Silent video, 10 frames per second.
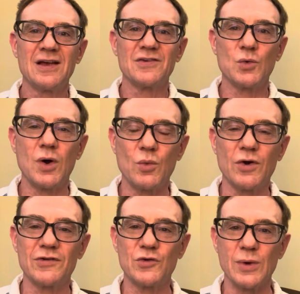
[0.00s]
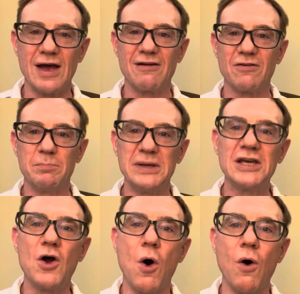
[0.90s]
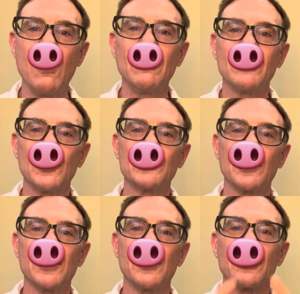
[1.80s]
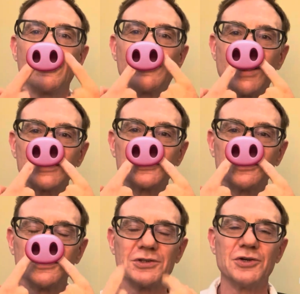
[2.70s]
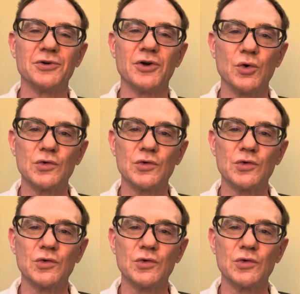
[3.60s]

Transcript: So what words do we have? Be calm, those are your nostrils, your nose